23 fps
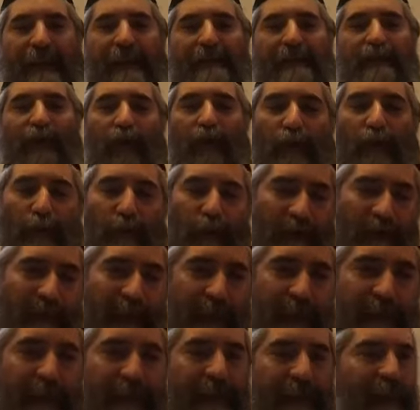it's almost
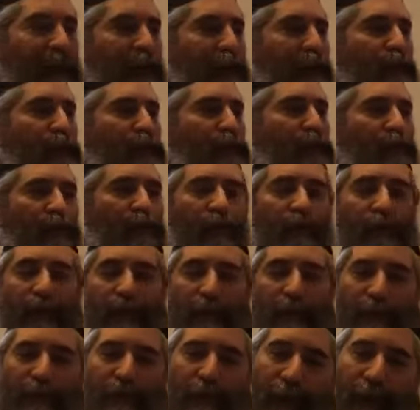like you
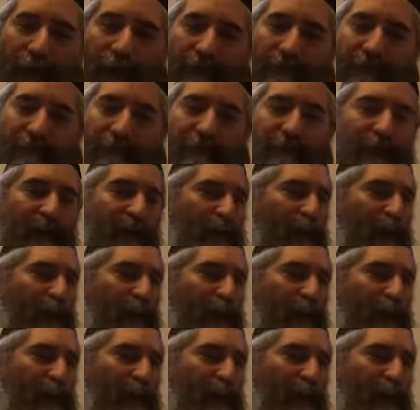have